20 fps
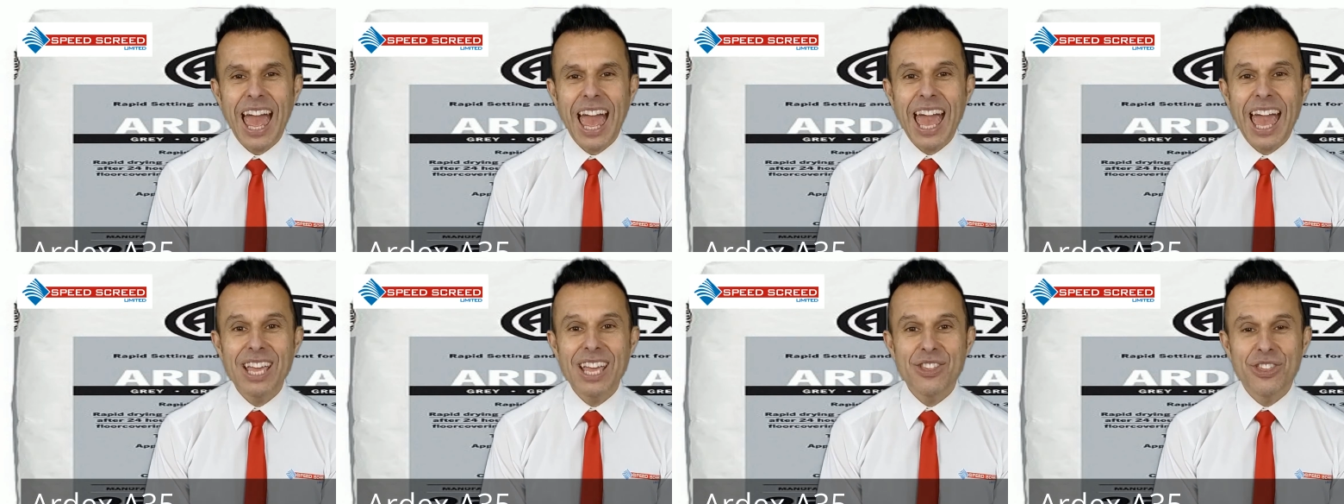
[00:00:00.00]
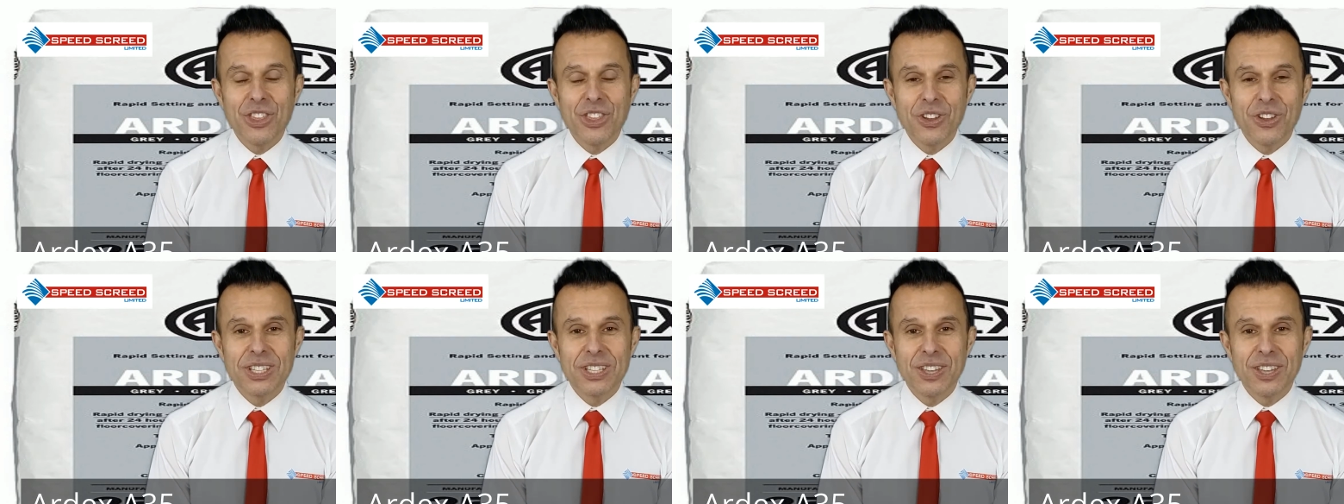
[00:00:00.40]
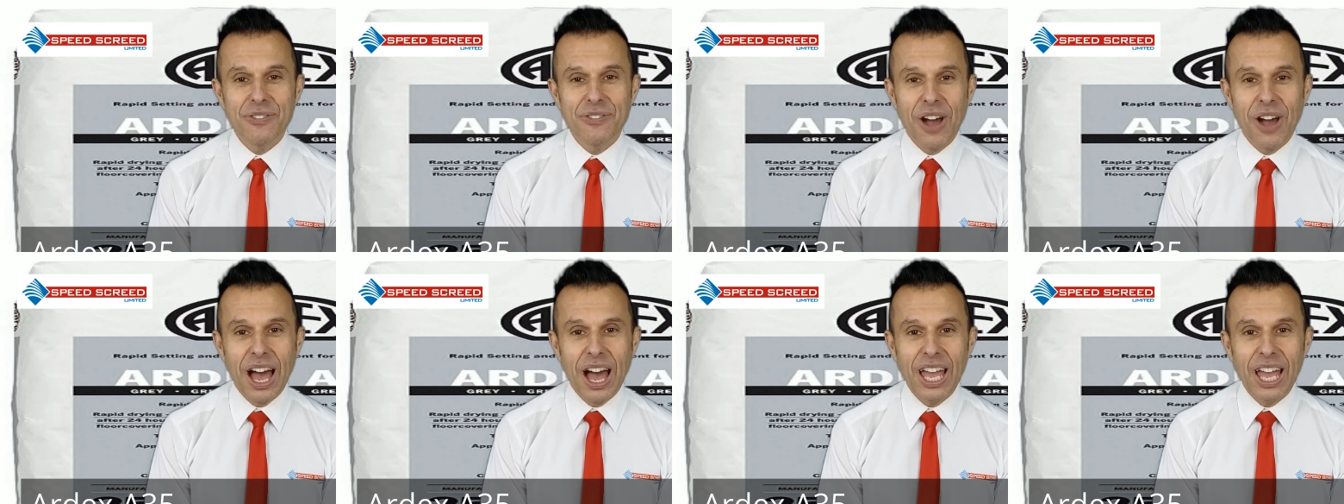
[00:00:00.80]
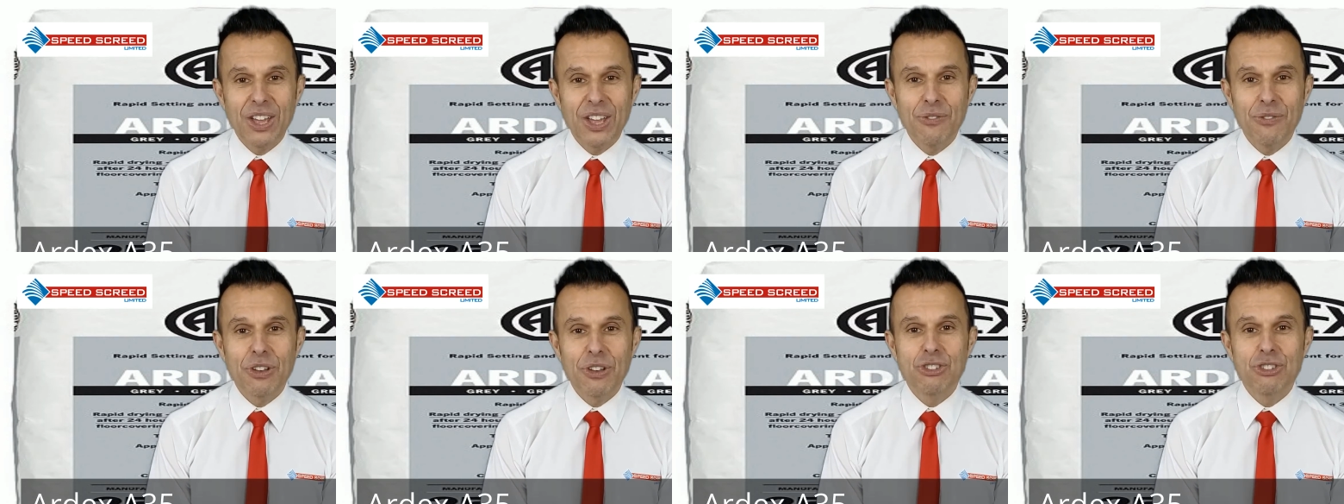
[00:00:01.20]

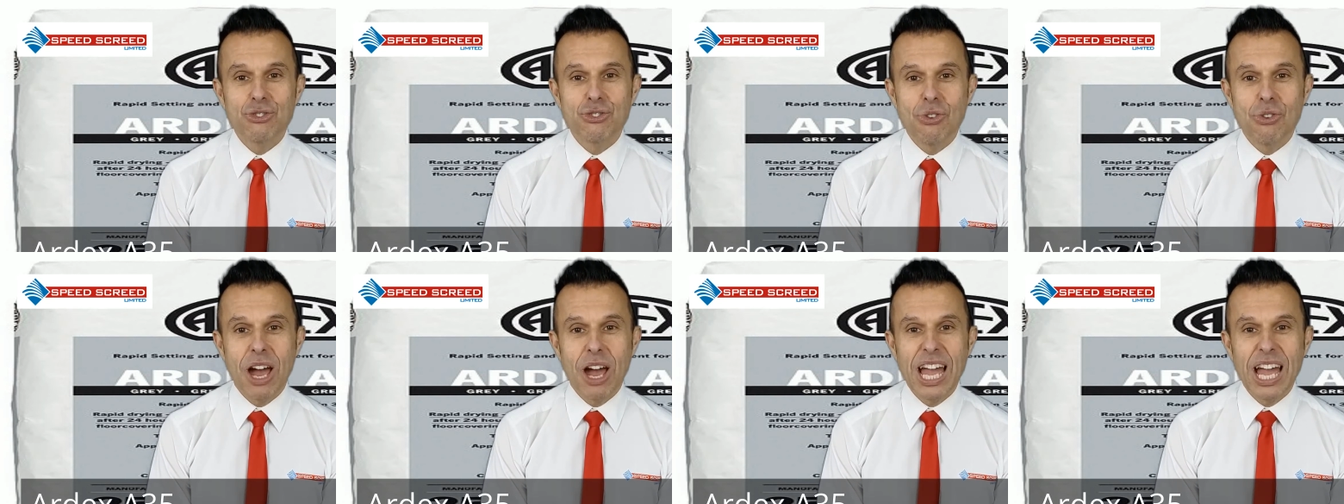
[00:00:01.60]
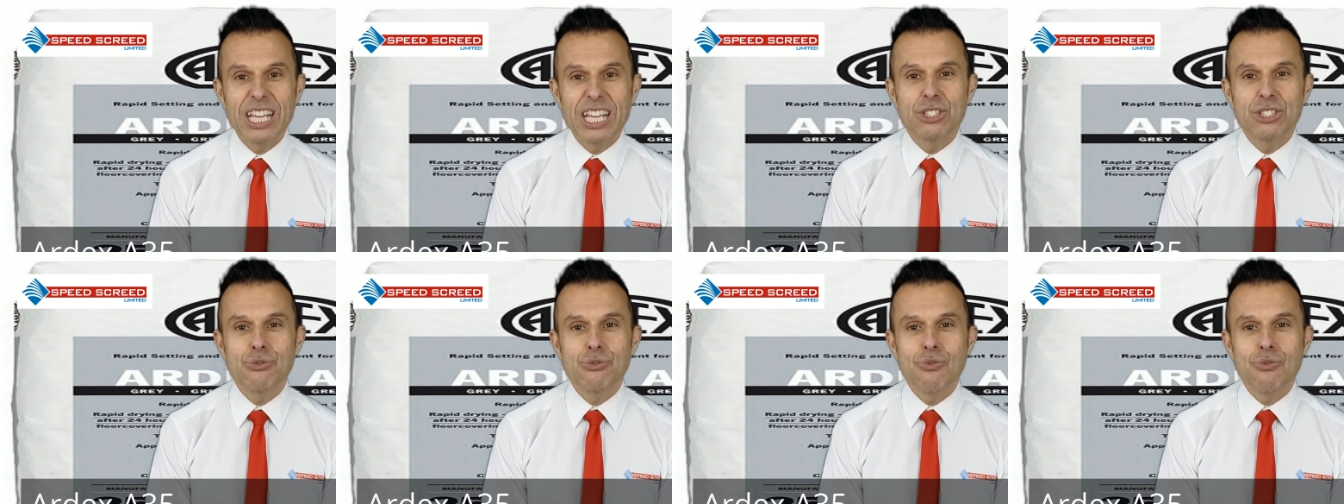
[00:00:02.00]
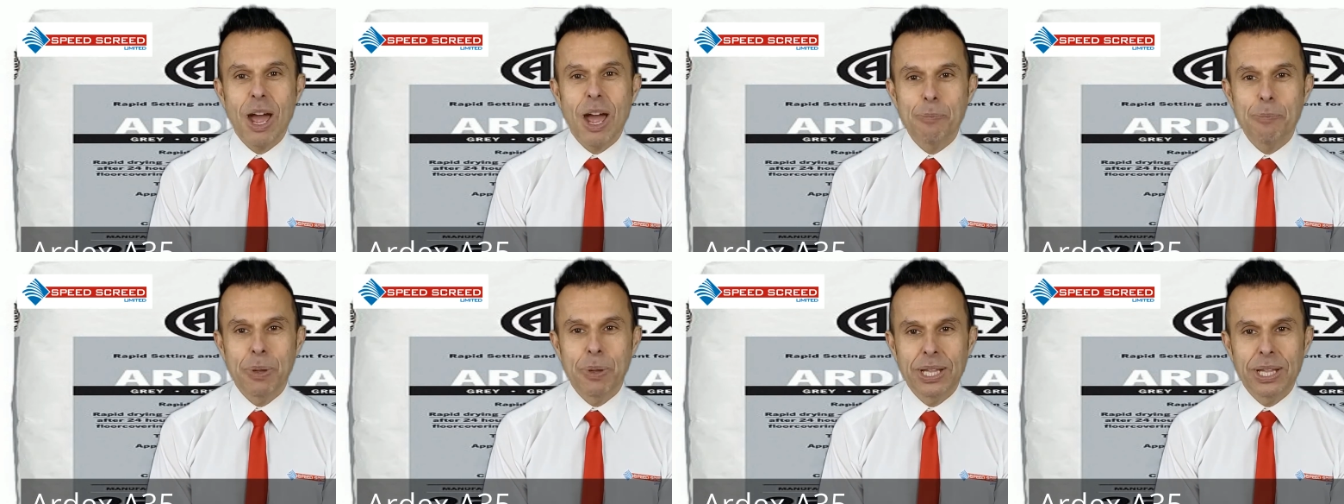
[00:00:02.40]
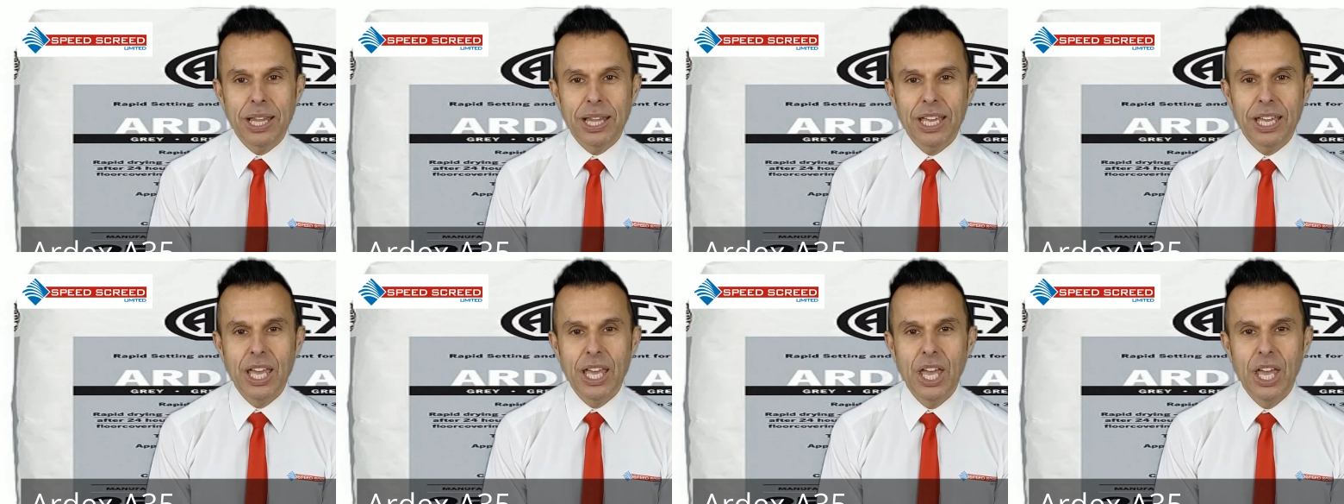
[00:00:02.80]
A35 dries
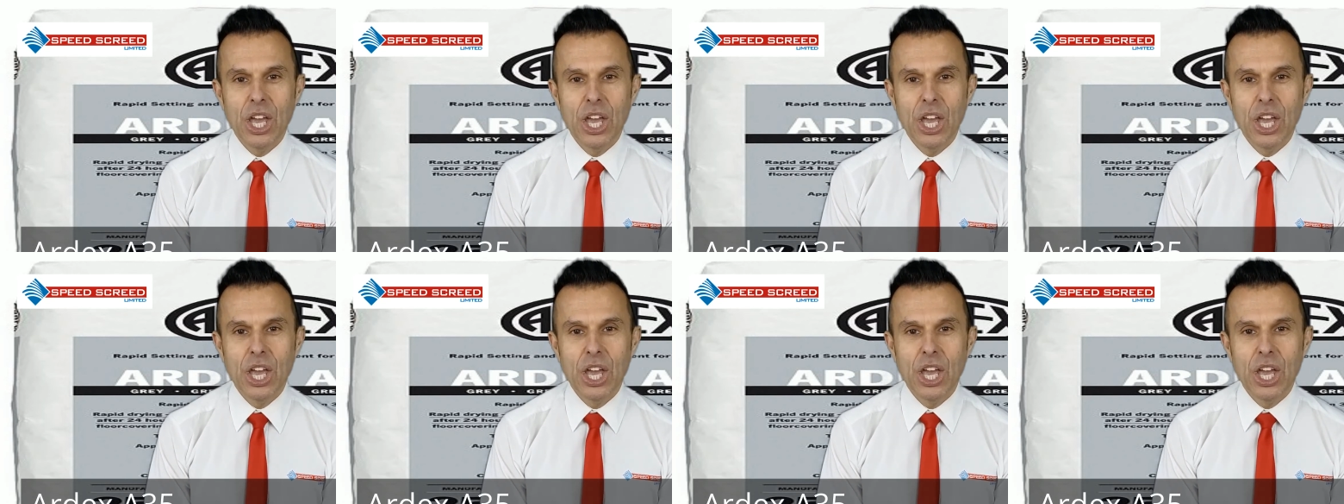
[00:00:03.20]
rapidly